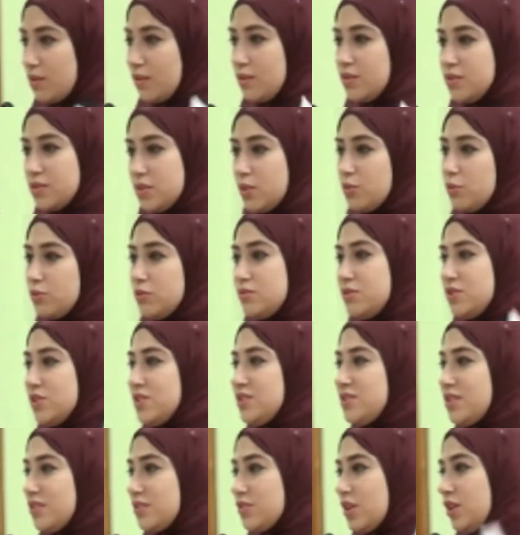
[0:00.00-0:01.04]
So
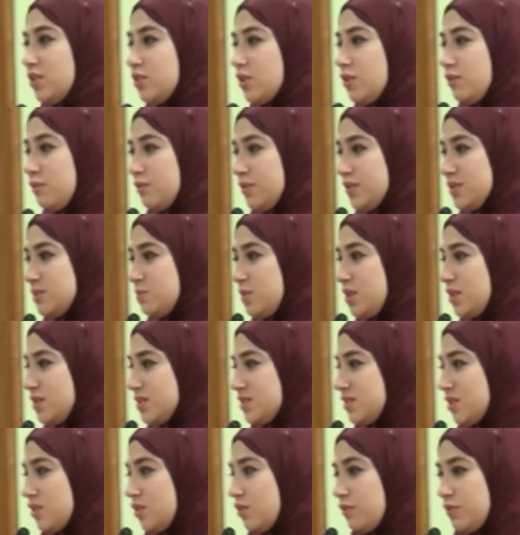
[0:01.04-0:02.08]
just to try to convince me,
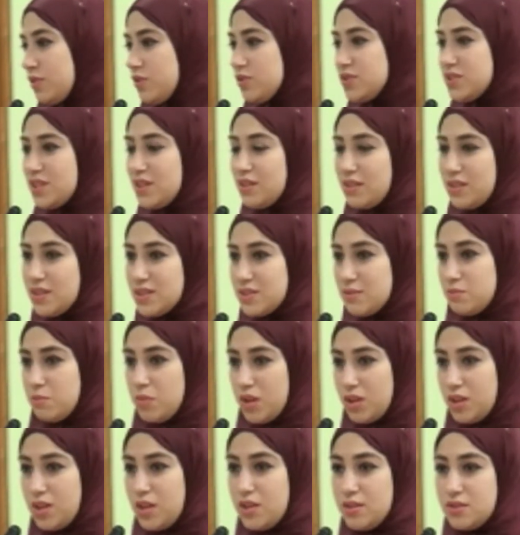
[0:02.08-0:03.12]
instead of using this
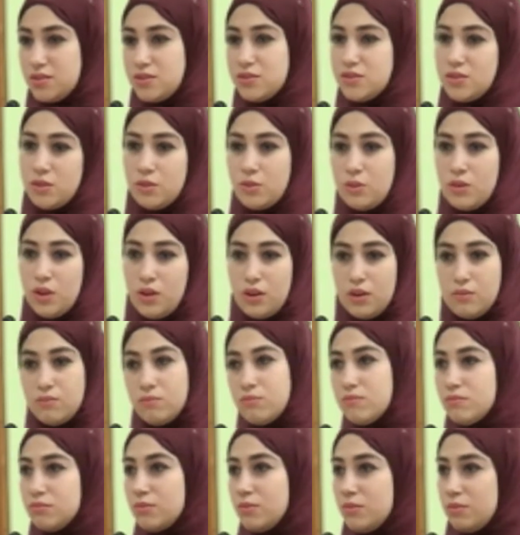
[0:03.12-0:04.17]
money to
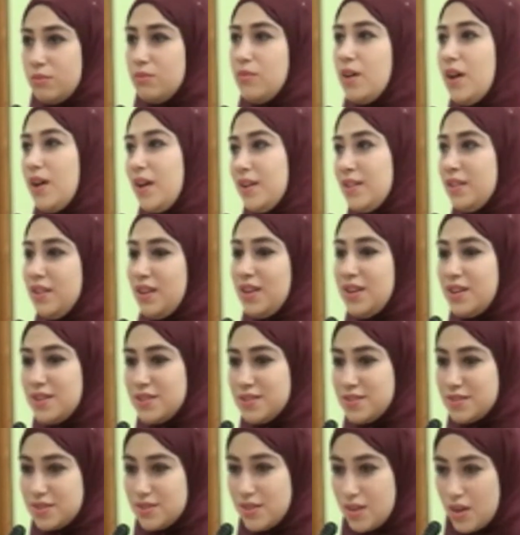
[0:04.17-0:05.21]
at
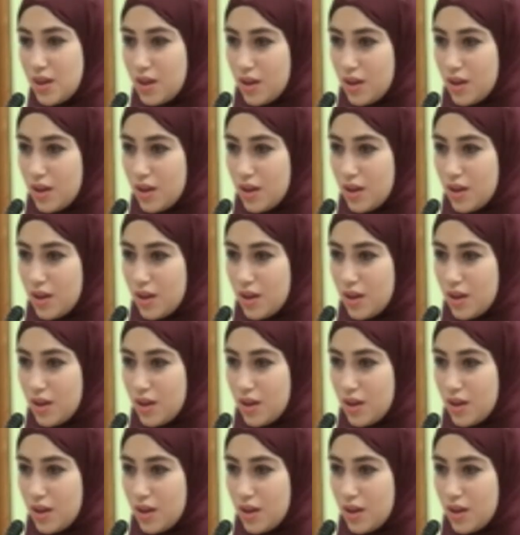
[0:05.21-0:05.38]
least